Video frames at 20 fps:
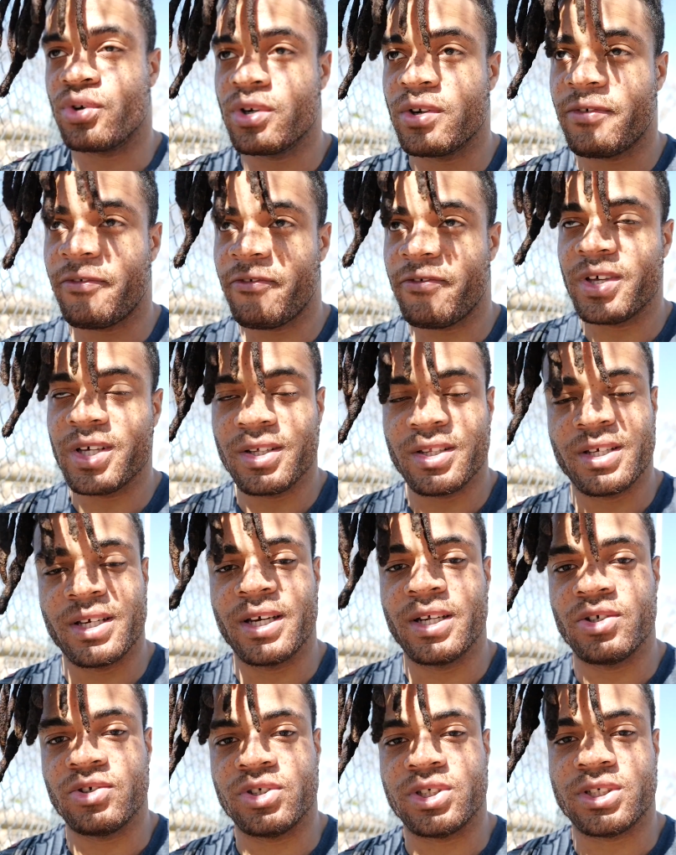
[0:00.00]
gonna feel the
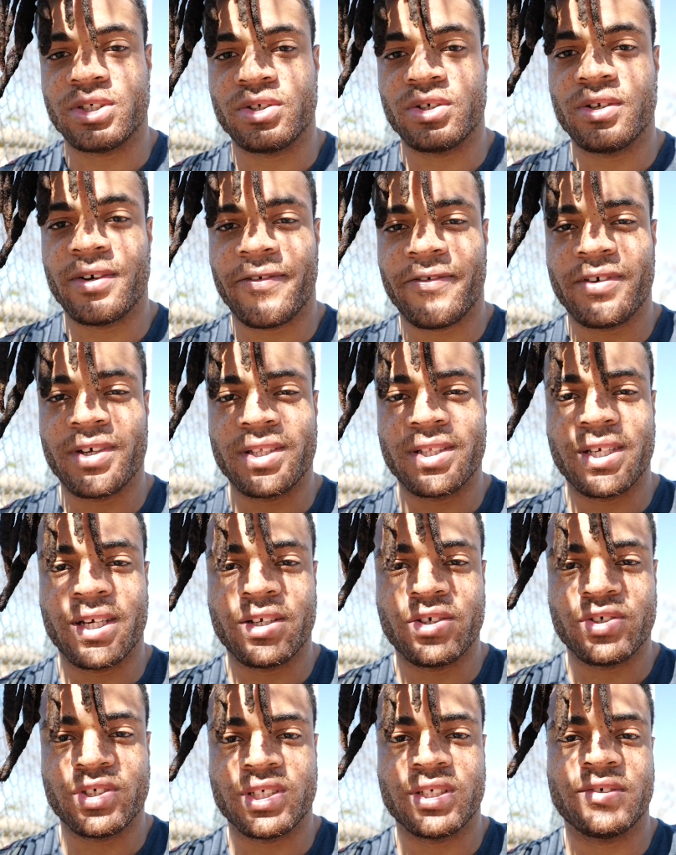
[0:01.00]
energy. You're gonna feel the
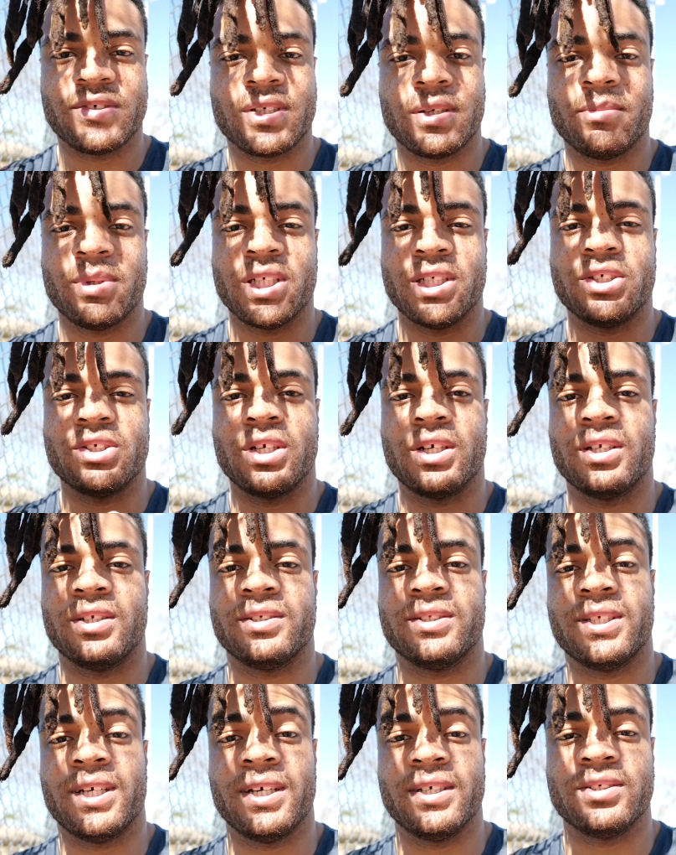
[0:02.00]
energy of somebody trying to
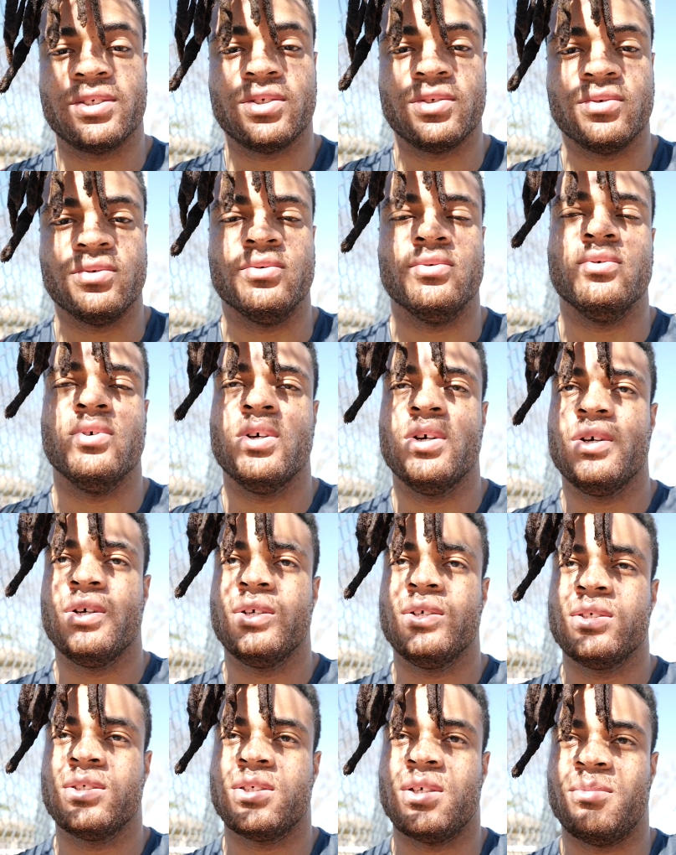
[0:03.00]
test you,
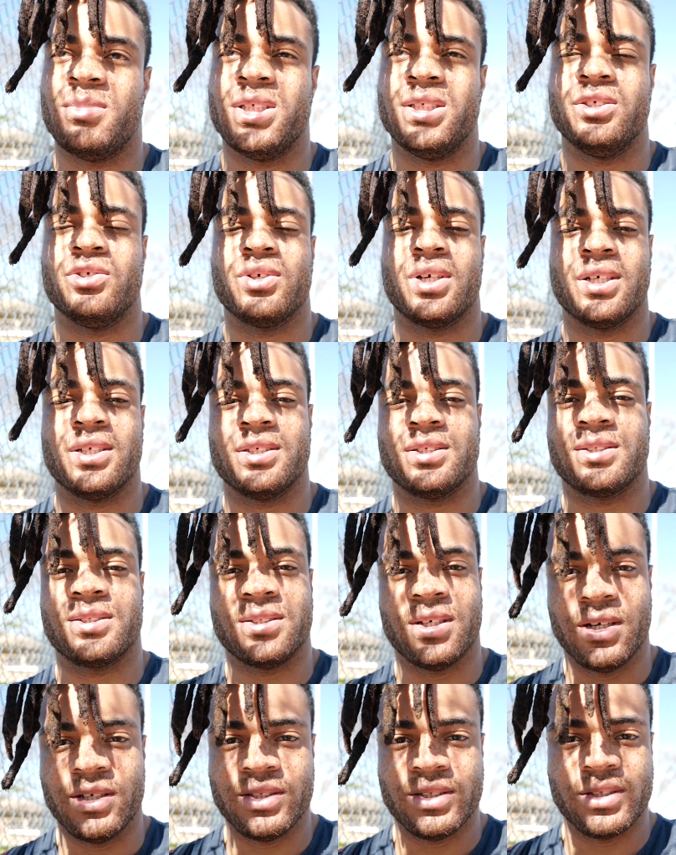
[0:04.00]
somebody trying to
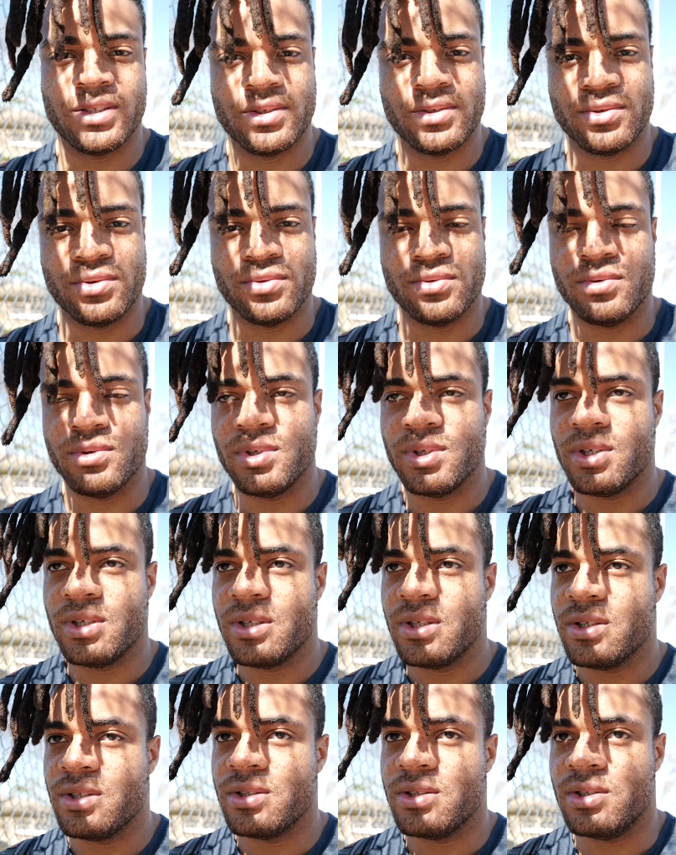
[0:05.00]
sun you,
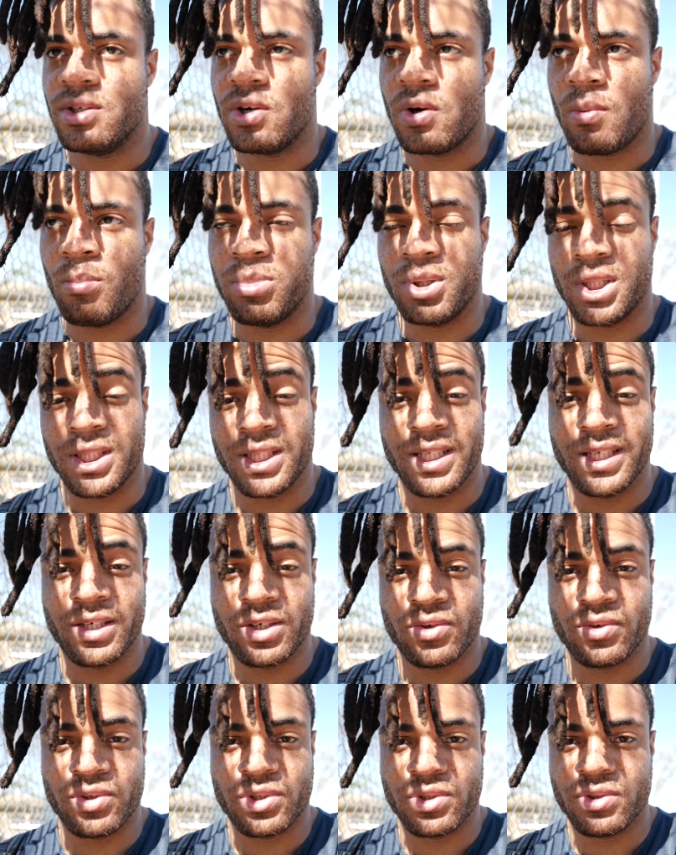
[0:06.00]

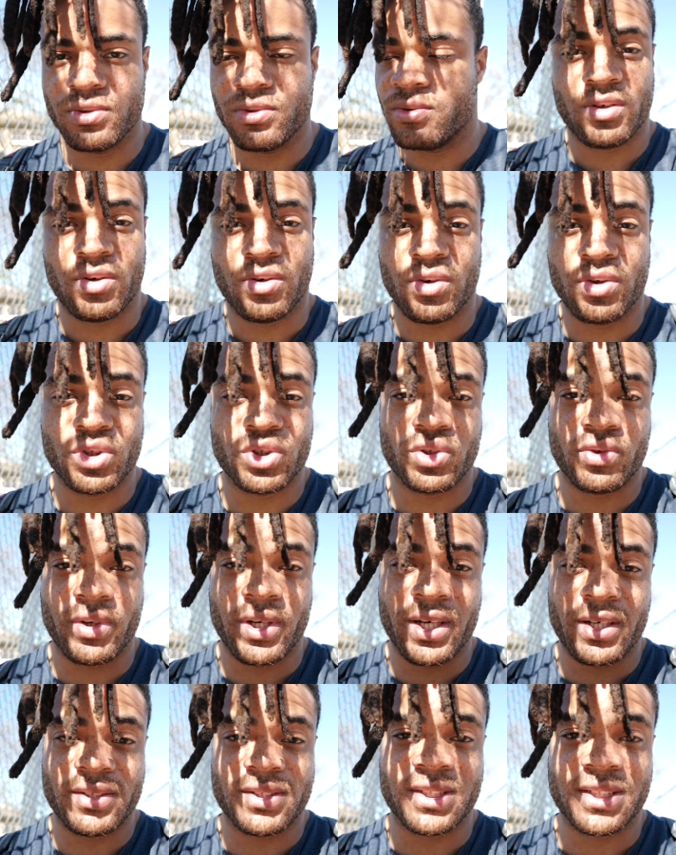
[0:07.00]
belittle you. Hold your
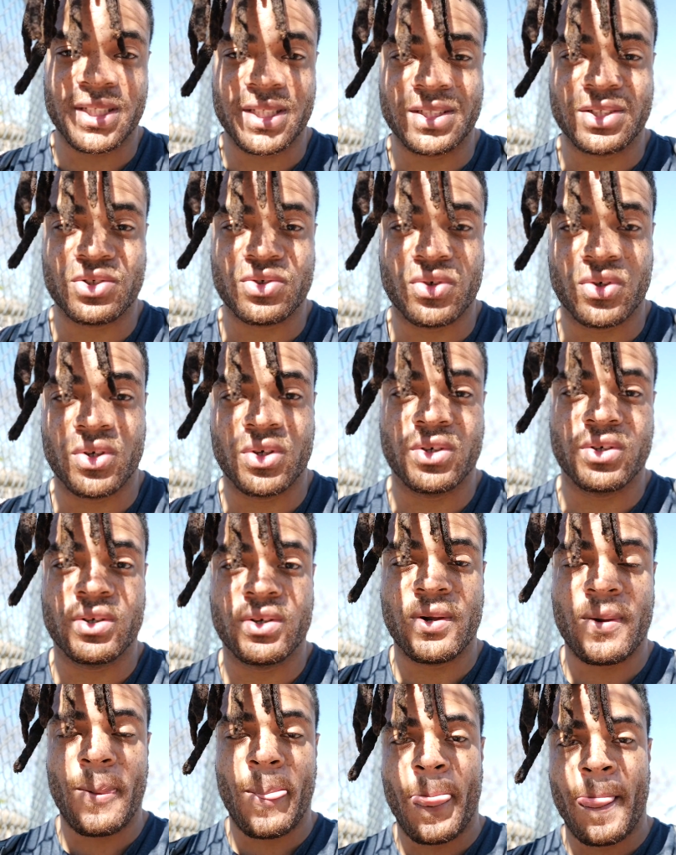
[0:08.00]
ground, stay strong.
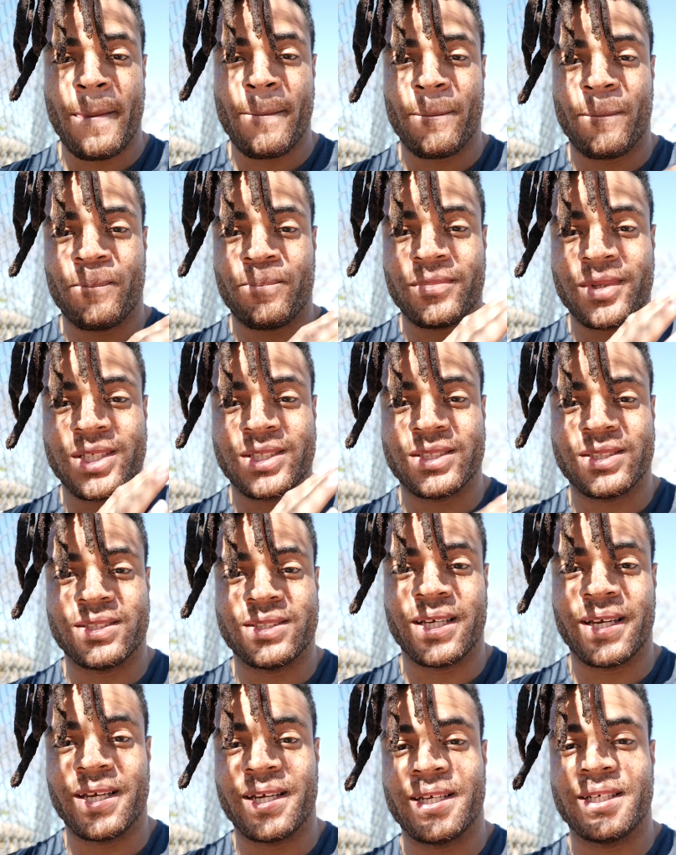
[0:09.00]

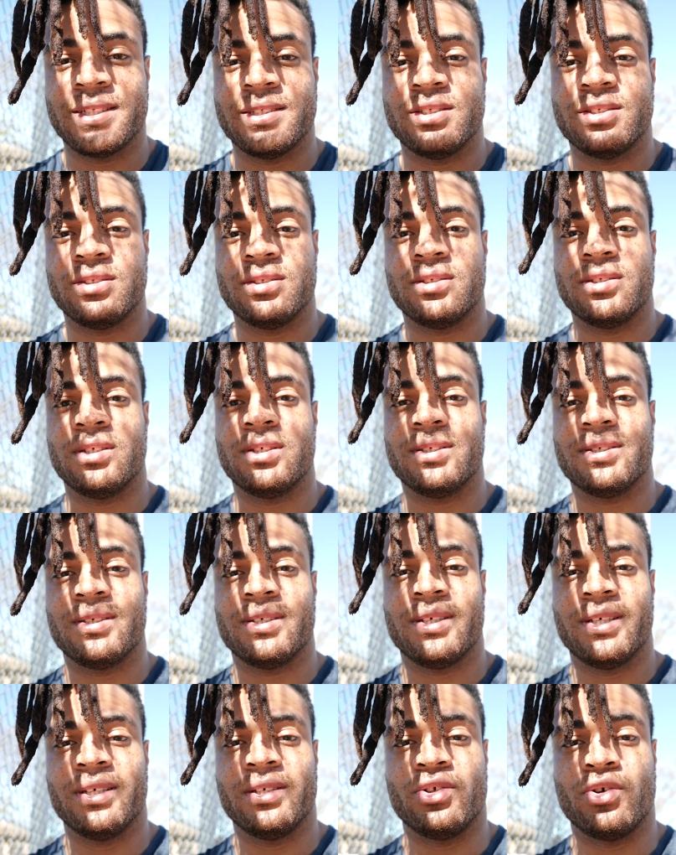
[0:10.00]
Stand
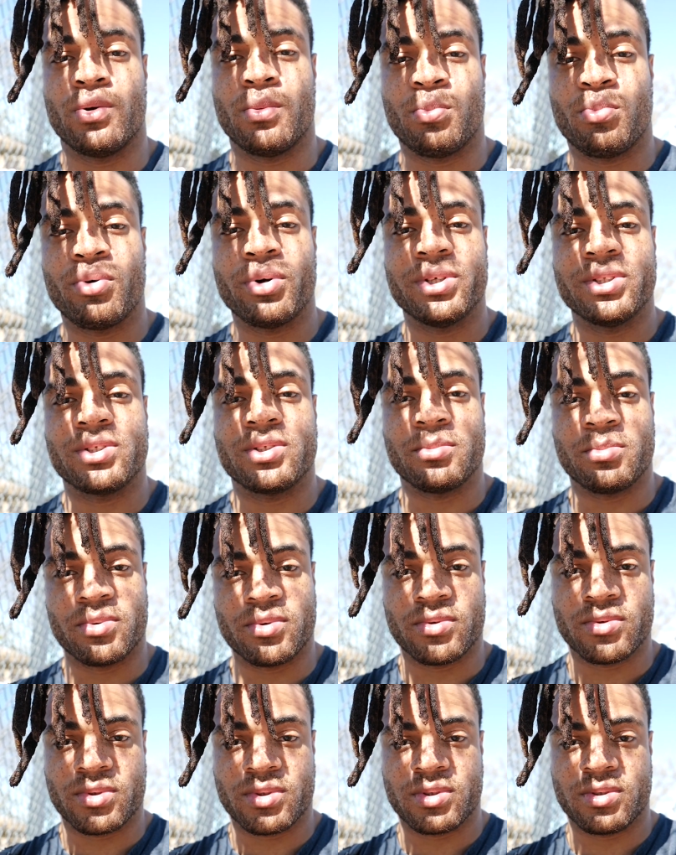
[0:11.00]
in your
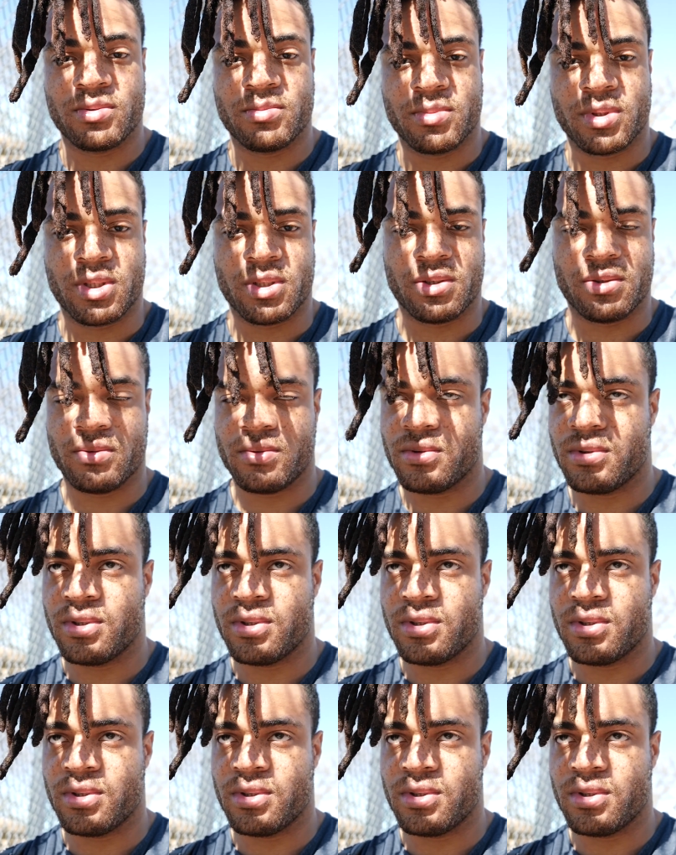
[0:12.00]
principles, bro.